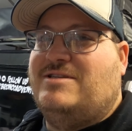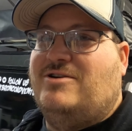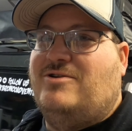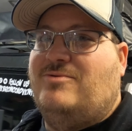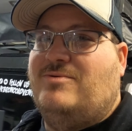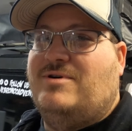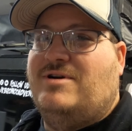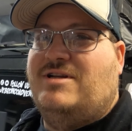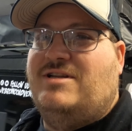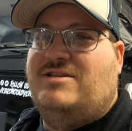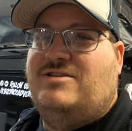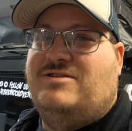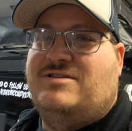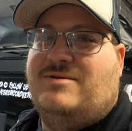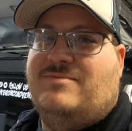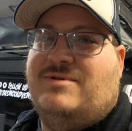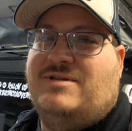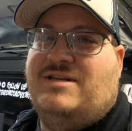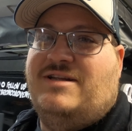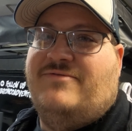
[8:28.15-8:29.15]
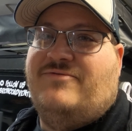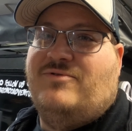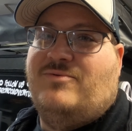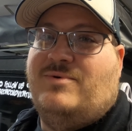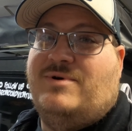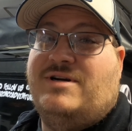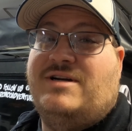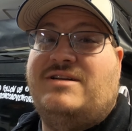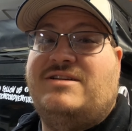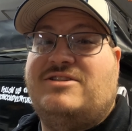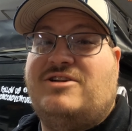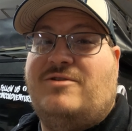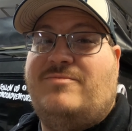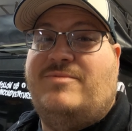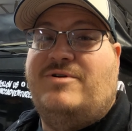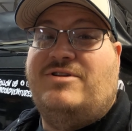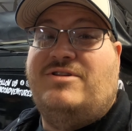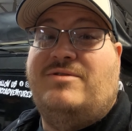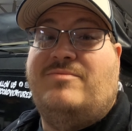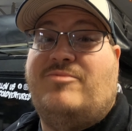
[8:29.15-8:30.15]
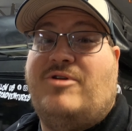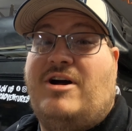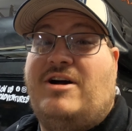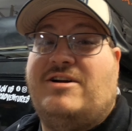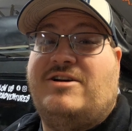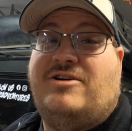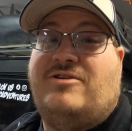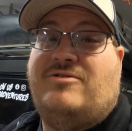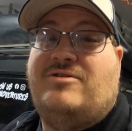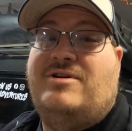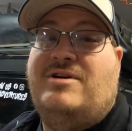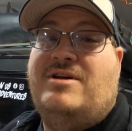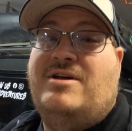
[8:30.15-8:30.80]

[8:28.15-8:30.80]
so we're gonna do something different. We're gonna start building the Bronco.